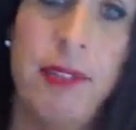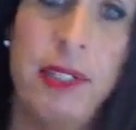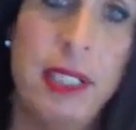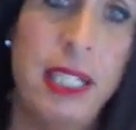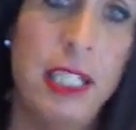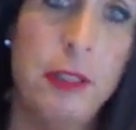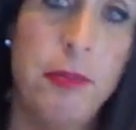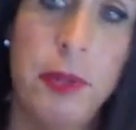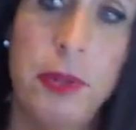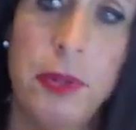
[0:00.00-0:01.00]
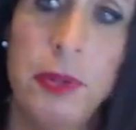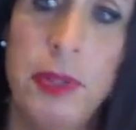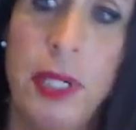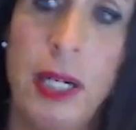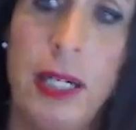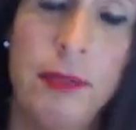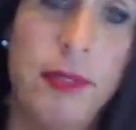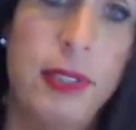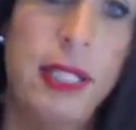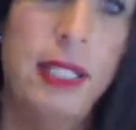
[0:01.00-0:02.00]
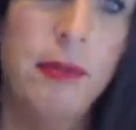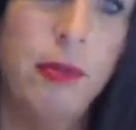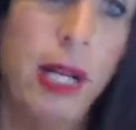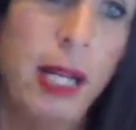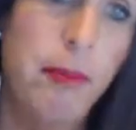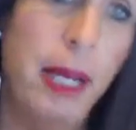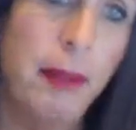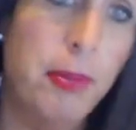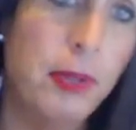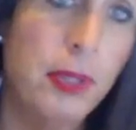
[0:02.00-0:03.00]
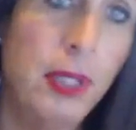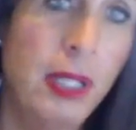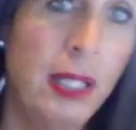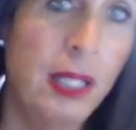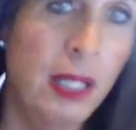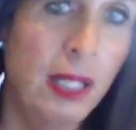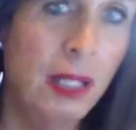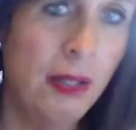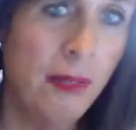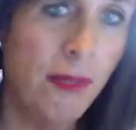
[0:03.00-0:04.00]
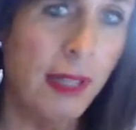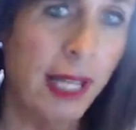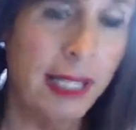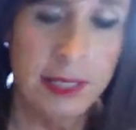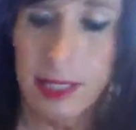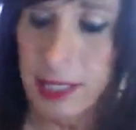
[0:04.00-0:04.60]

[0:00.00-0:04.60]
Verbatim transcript: a teaspoon of the red pepper flakes to